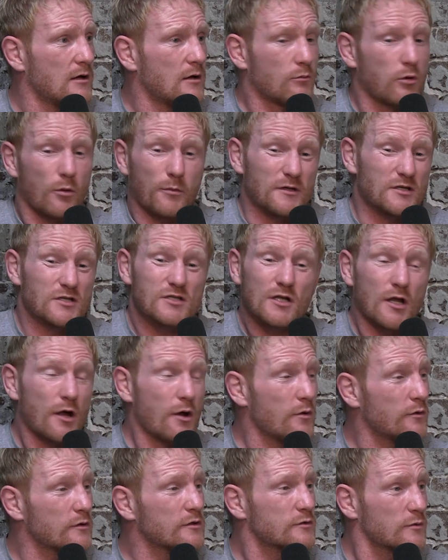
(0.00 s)
Probably
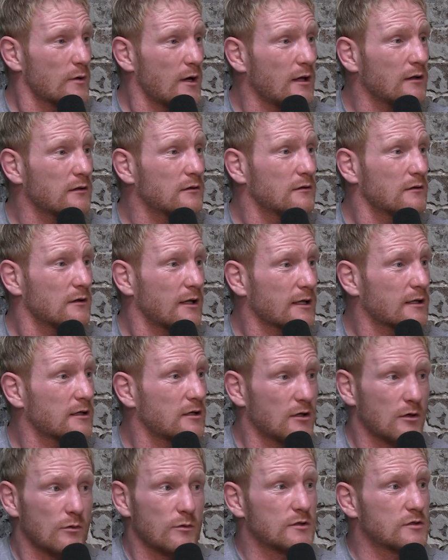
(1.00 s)
Sloan as well. Like,
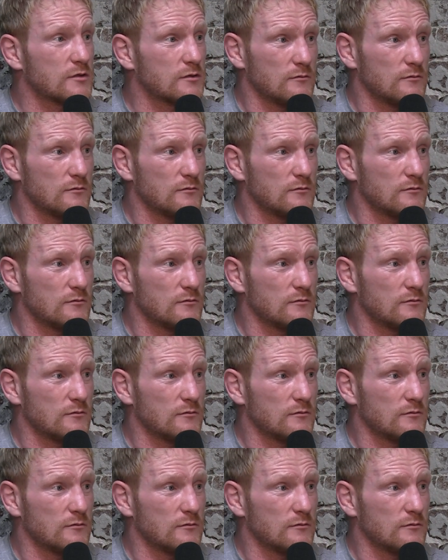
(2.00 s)
you know,